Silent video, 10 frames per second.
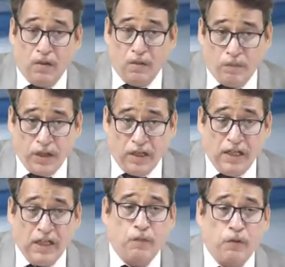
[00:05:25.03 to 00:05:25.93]
the
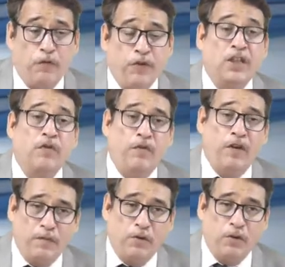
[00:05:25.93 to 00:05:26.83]
legal provisions we
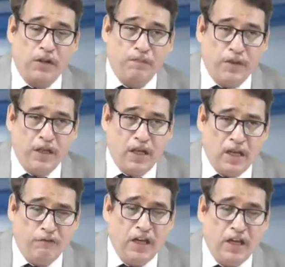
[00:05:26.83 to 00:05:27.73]

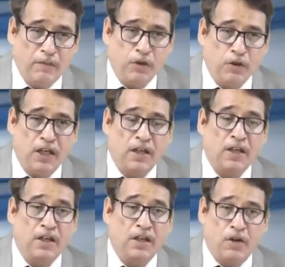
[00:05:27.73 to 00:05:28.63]
have to take
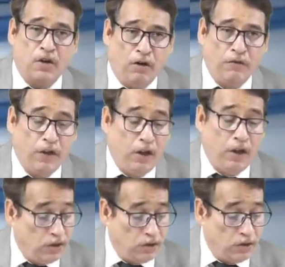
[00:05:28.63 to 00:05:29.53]
care of.
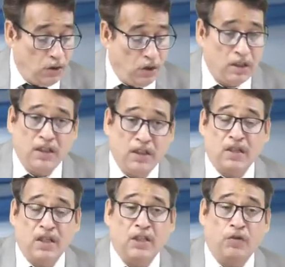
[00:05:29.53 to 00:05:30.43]
So all these
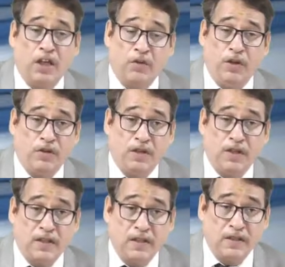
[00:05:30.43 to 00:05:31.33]
things we are going to
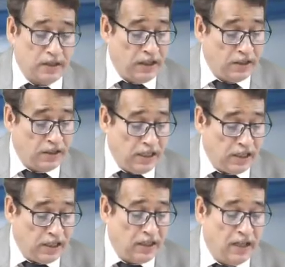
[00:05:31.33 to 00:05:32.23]
discuss at great
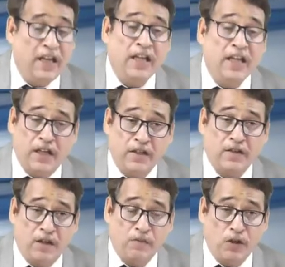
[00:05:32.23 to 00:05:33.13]
length. And as far as
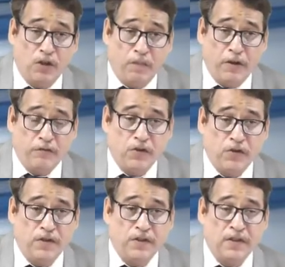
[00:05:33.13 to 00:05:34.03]
redemption of preference
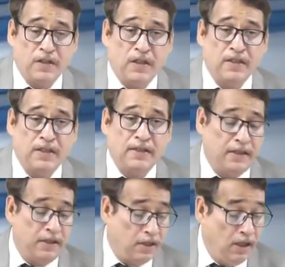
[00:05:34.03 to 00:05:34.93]
shares is
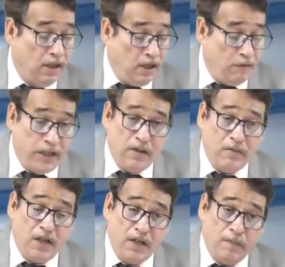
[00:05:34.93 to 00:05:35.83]
concerned, whenever a
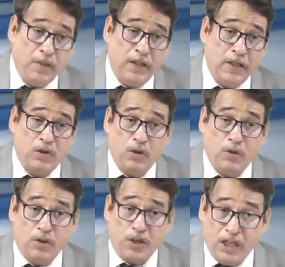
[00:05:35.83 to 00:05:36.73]
company is going to
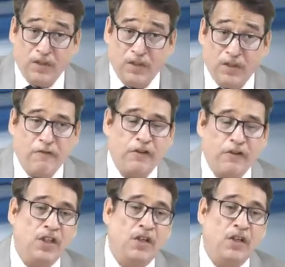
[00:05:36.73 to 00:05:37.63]
redeem the preference
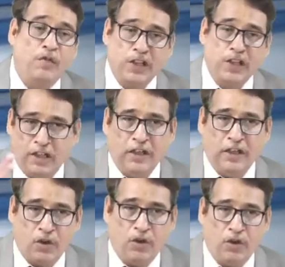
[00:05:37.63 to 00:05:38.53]
share, we will see later
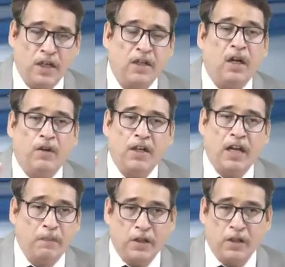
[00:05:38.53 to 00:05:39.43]
on that our
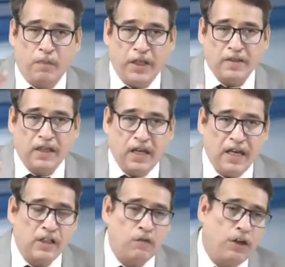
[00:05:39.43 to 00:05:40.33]
capital base
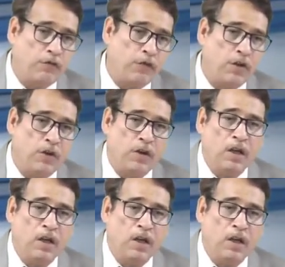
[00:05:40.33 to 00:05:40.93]
gets what we call